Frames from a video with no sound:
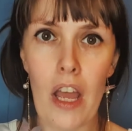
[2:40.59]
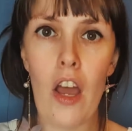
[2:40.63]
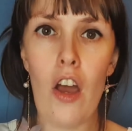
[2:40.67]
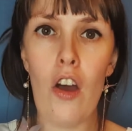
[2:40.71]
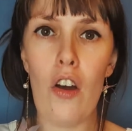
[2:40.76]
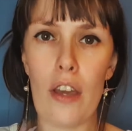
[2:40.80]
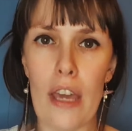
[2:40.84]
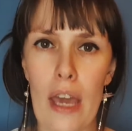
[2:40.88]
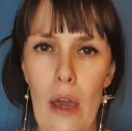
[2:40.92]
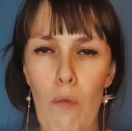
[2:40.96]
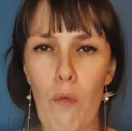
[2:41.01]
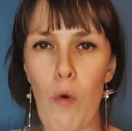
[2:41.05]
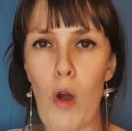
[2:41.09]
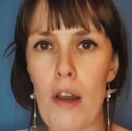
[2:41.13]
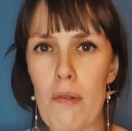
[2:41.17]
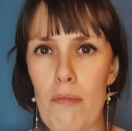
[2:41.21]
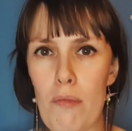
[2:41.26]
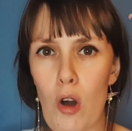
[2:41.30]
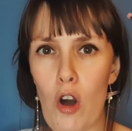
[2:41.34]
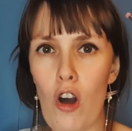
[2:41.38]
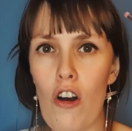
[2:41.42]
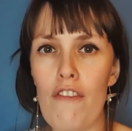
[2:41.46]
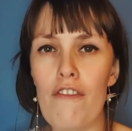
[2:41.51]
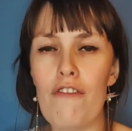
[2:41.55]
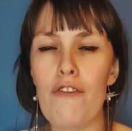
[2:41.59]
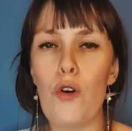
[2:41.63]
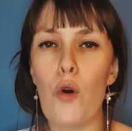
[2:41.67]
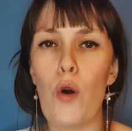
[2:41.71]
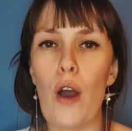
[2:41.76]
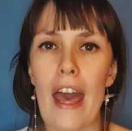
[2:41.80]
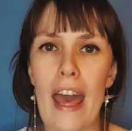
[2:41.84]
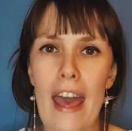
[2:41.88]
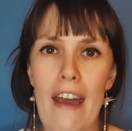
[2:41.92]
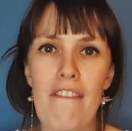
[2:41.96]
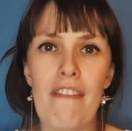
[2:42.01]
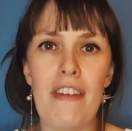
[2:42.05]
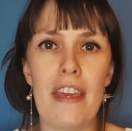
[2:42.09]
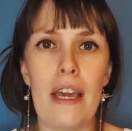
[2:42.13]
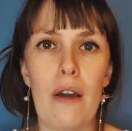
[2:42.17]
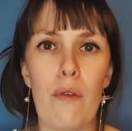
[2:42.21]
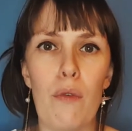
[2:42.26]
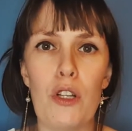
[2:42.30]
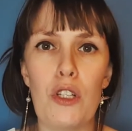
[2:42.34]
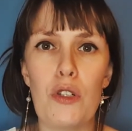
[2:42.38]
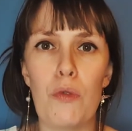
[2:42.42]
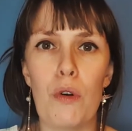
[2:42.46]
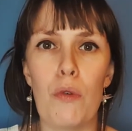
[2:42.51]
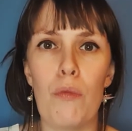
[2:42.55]
Okay, one more for heavier.
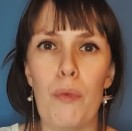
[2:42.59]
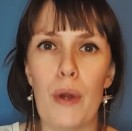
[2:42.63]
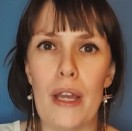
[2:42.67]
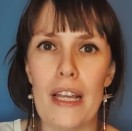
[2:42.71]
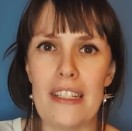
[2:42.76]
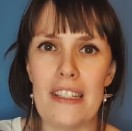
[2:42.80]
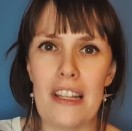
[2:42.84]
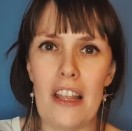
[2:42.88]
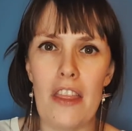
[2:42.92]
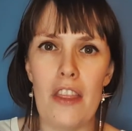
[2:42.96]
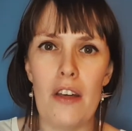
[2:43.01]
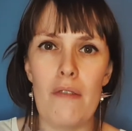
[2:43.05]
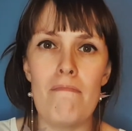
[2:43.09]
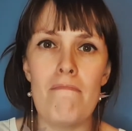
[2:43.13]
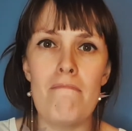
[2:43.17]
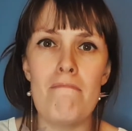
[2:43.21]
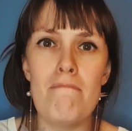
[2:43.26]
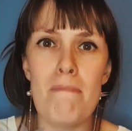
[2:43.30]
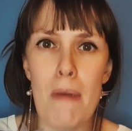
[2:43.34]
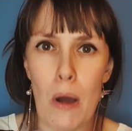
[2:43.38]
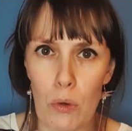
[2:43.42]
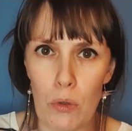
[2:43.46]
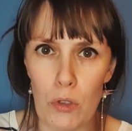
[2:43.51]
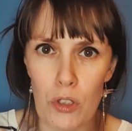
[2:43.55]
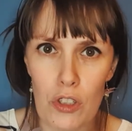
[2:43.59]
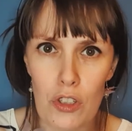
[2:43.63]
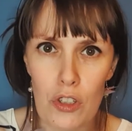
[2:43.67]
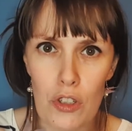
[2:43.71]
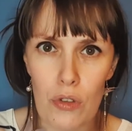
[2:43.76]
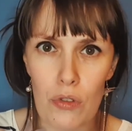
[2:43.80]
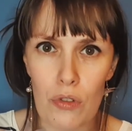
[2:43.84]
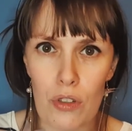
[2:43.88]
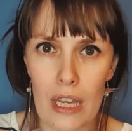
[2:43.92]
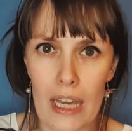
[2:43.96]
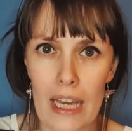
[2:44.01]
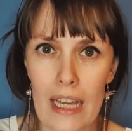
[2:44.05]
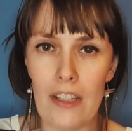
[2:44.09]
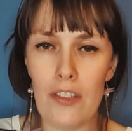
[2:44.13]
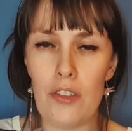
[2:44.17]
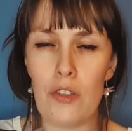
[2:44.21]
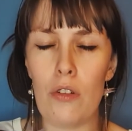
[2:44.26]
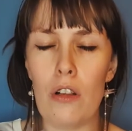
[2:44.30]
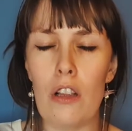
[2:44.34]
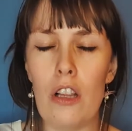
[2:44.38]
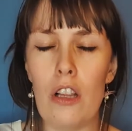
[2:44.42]
Which one weighs the most? Okay, so